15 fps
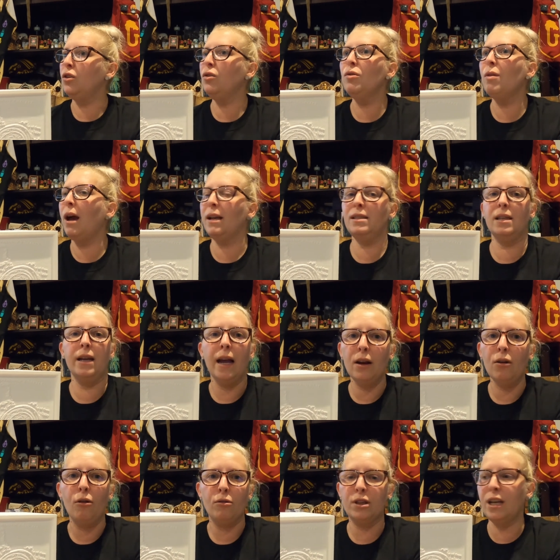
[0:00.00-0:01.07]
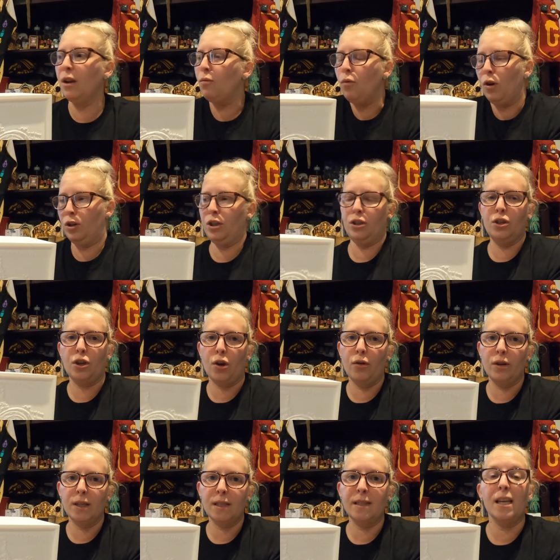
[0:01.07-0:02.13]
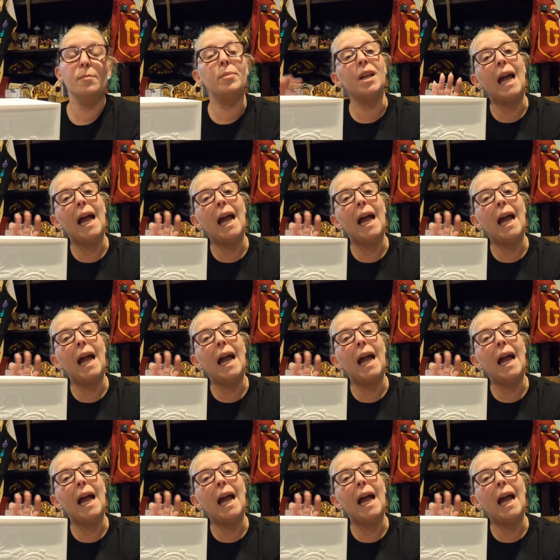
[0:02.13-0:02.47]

you as an adult can watch as you're going to sleep